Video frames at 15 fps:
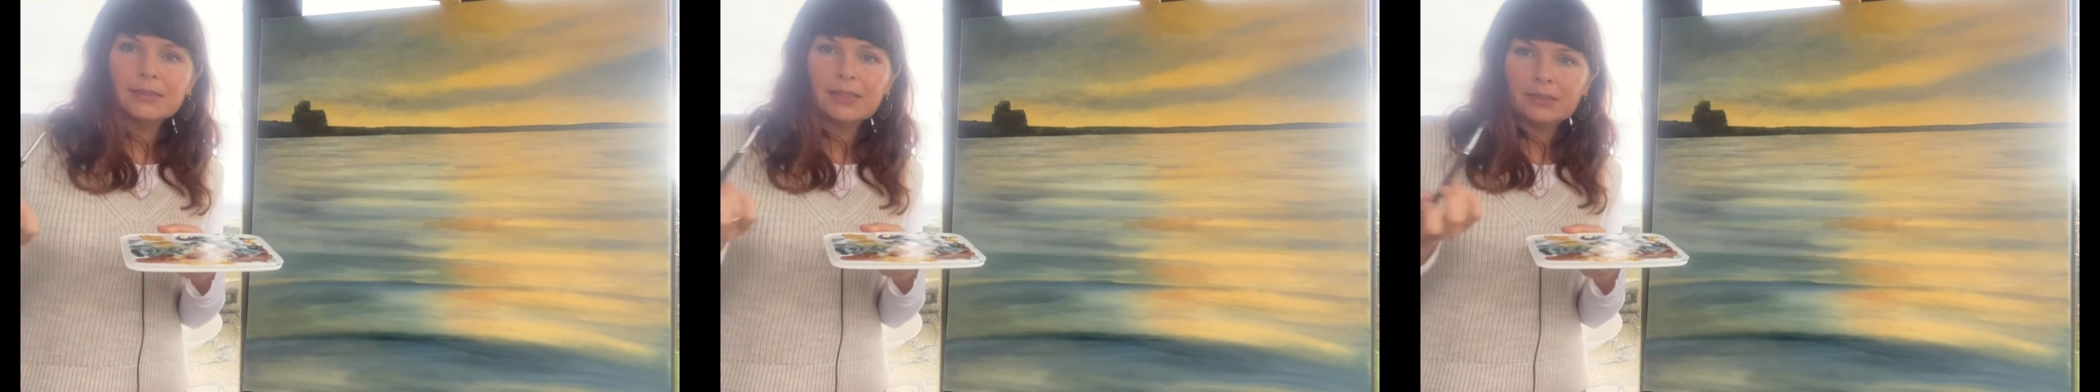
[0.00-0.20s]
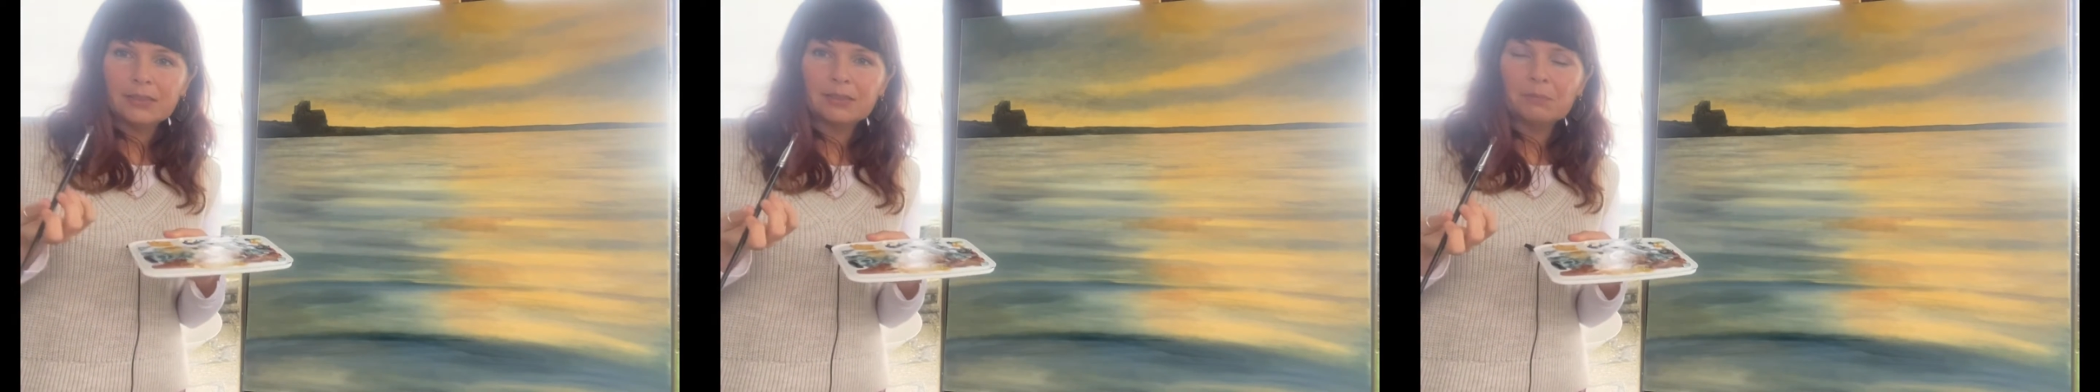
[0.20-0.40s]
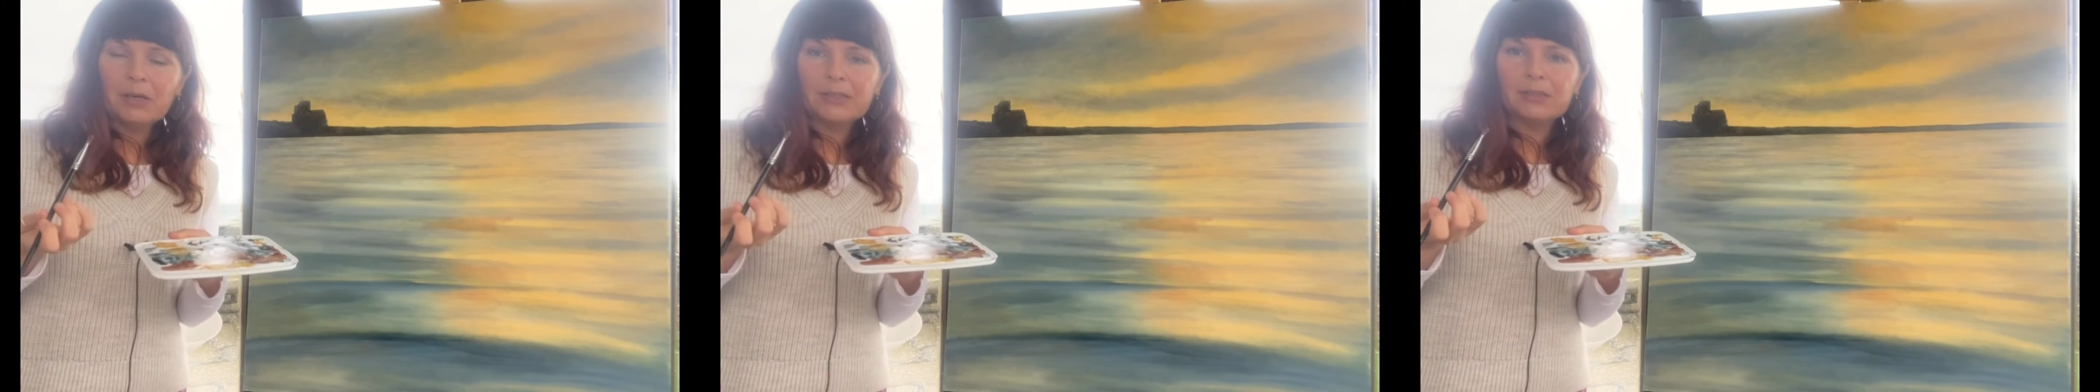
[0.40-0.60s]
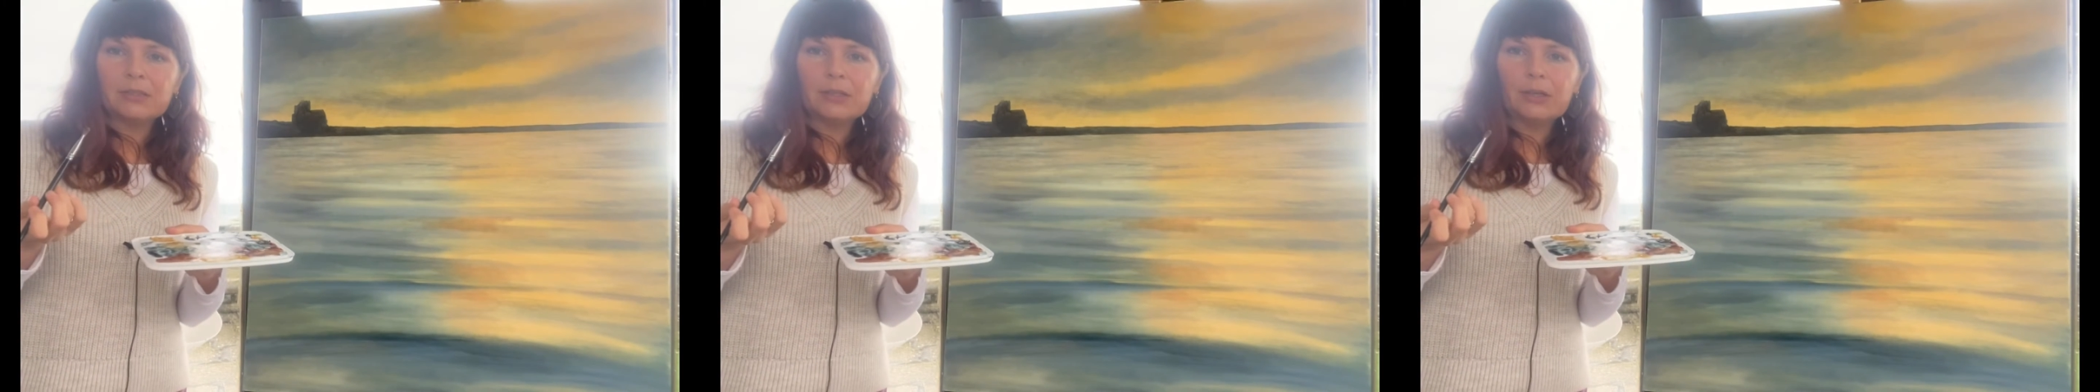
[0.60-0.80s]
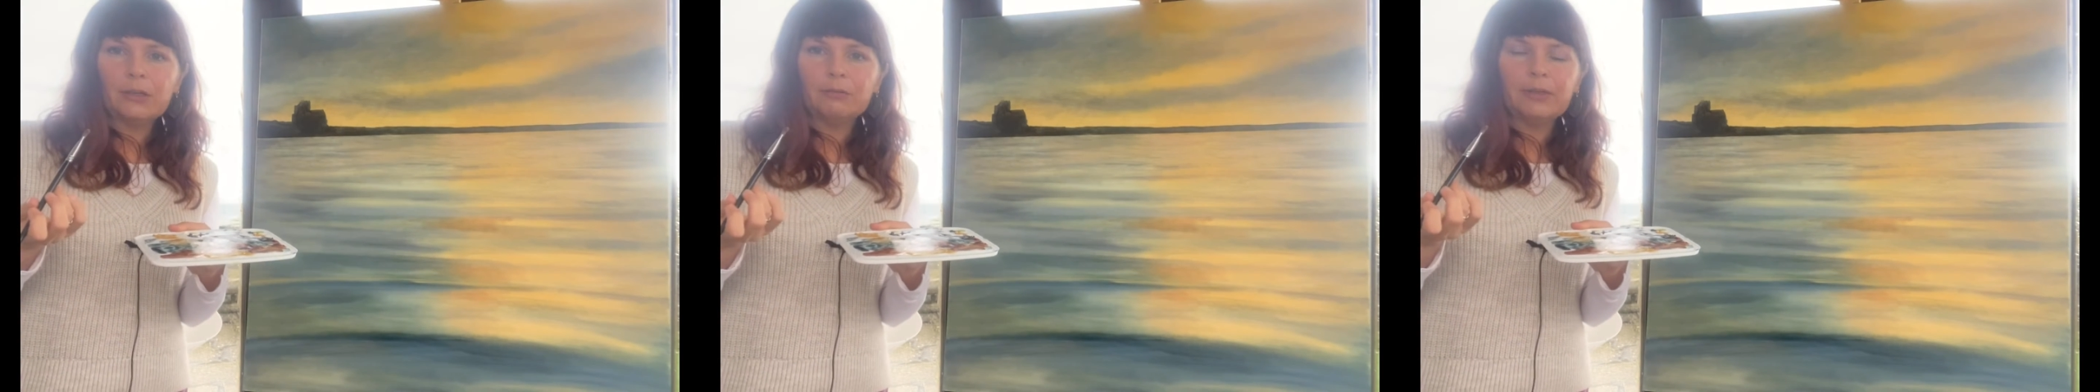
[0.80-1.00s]
This is my
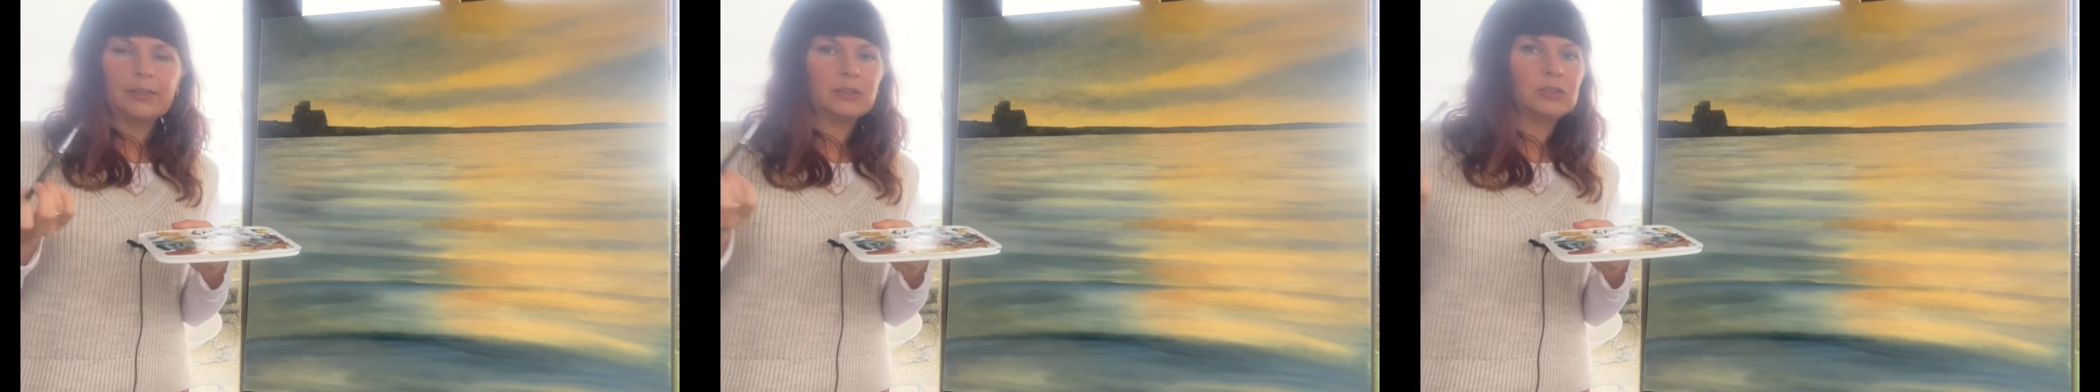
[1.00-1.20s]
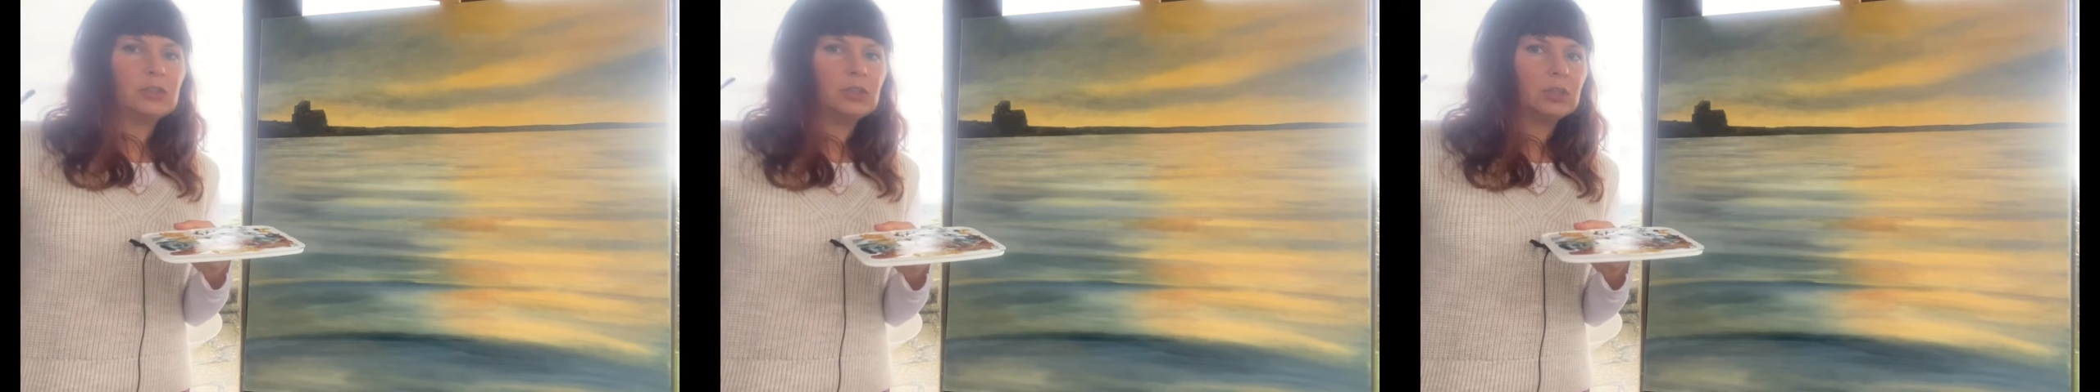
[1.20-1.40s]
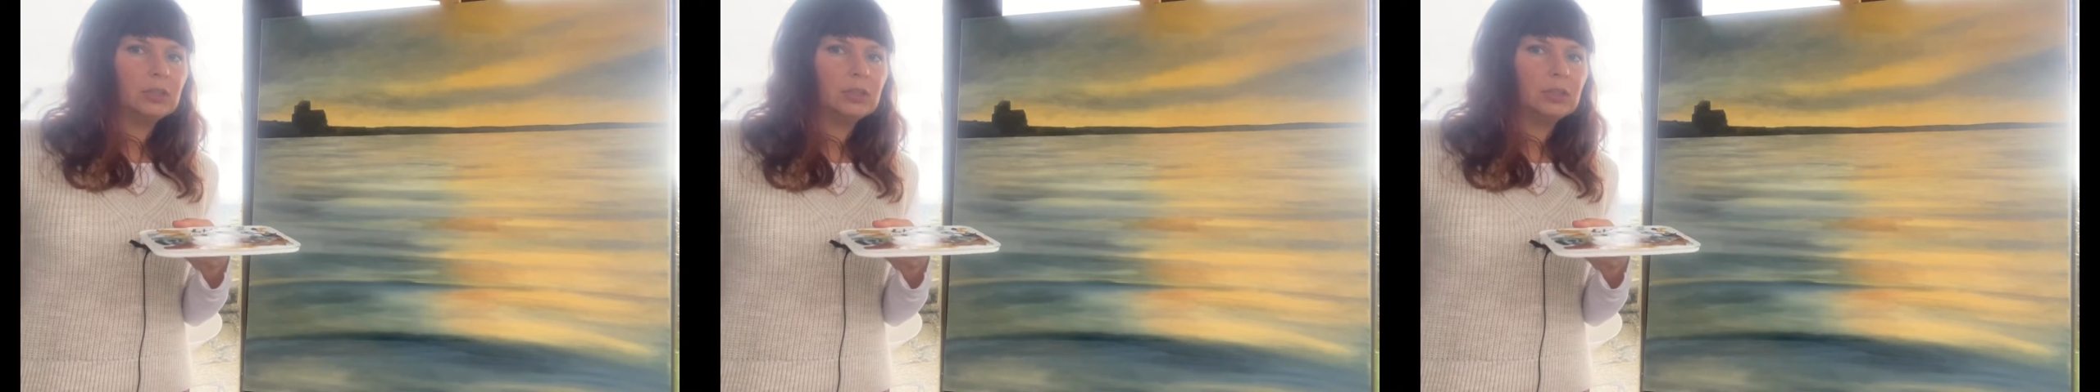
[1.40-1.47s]
style, right? Because you